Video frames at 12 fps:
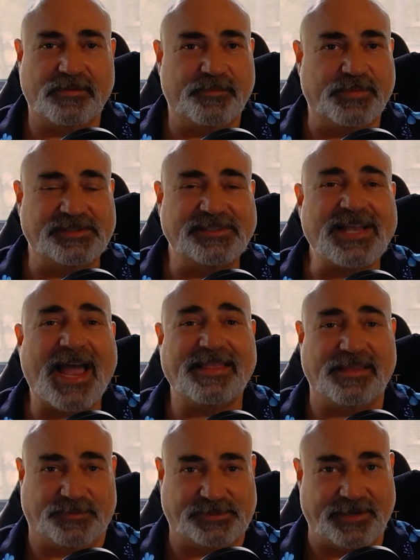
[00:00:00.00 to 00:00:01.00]

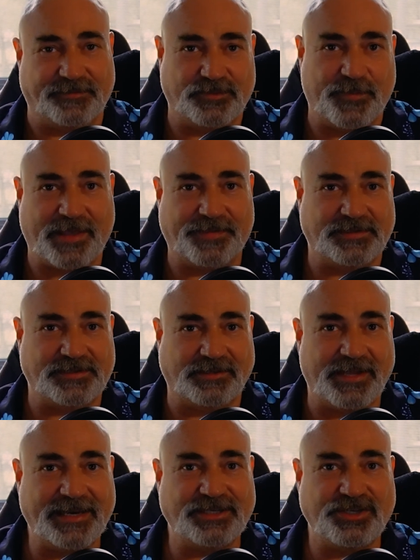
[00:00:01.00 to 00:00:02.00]
beside themselves about this
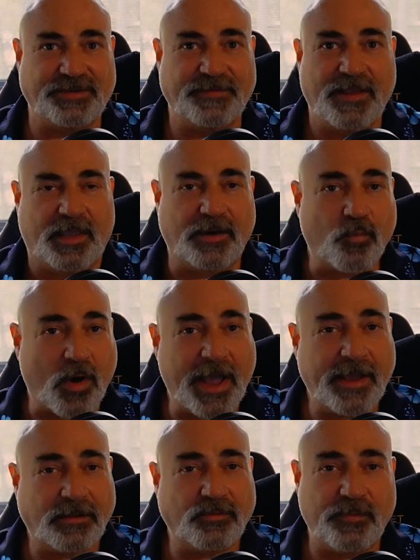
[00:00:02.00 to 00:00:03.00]
election. And
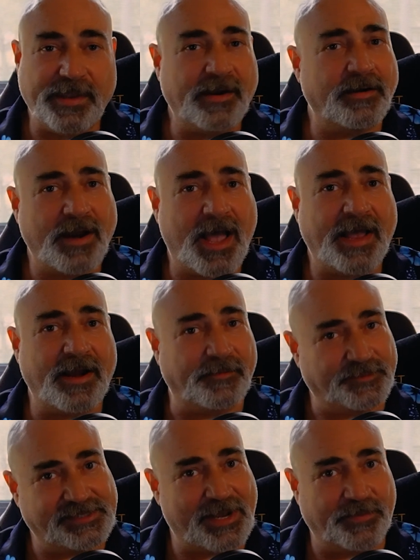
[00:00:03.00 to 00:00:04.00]
while we are not
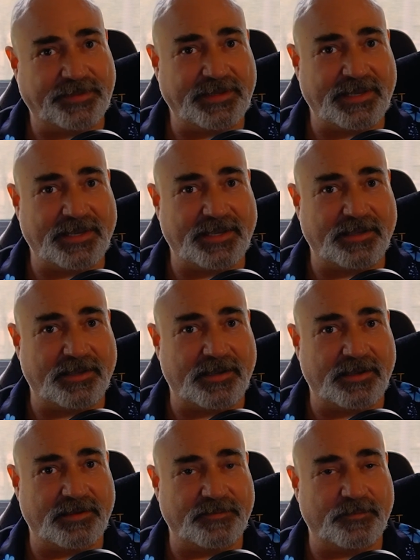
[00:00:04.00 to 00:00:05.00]
upset with the
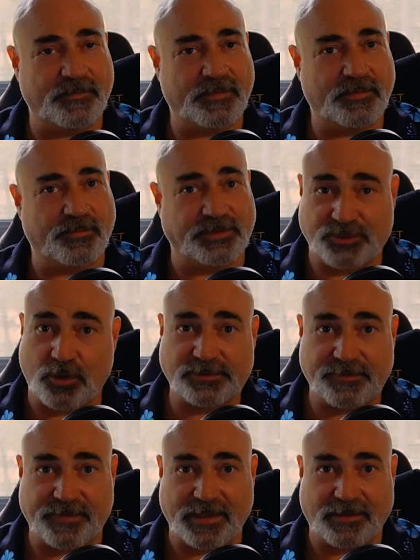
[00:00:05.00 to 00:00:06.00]

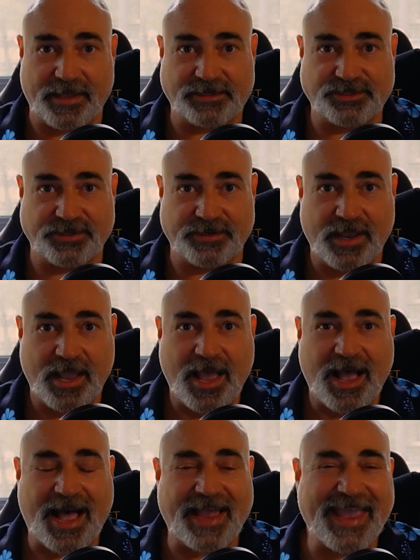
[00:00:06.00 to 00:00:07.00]
results of the election,
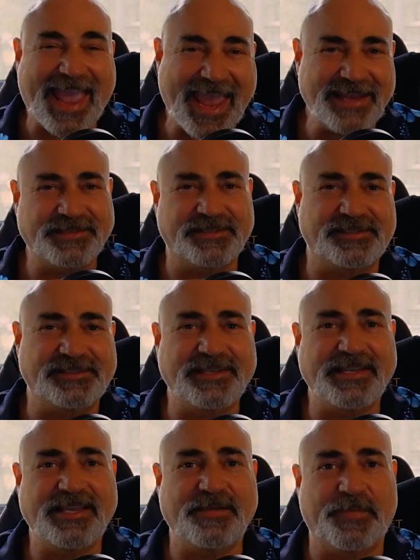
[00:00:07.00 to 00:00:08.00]
I hate to
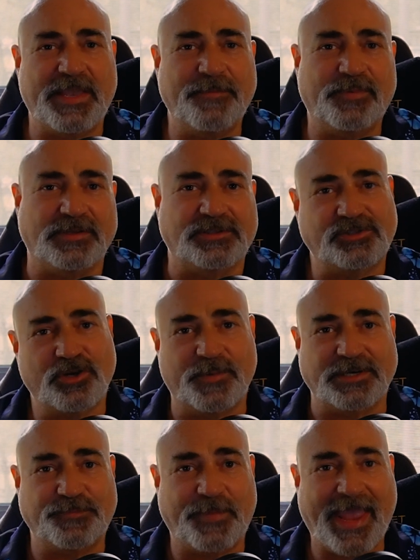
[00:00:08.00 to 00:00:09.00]
see people in so
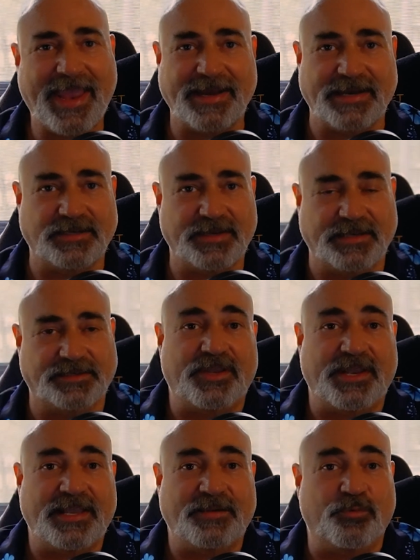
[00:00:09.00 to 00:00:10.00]
much pain. It, it,
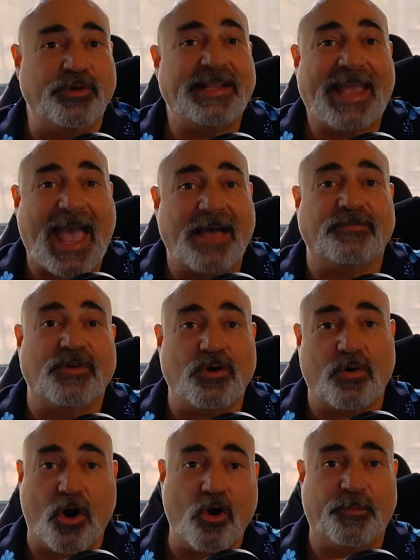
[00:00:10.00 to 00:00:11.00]
they really have
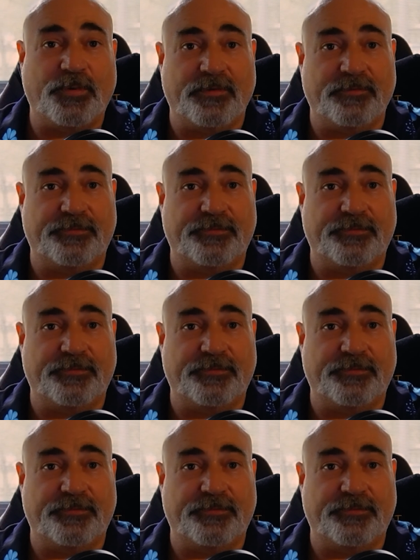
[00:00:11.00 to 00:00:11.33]
no hope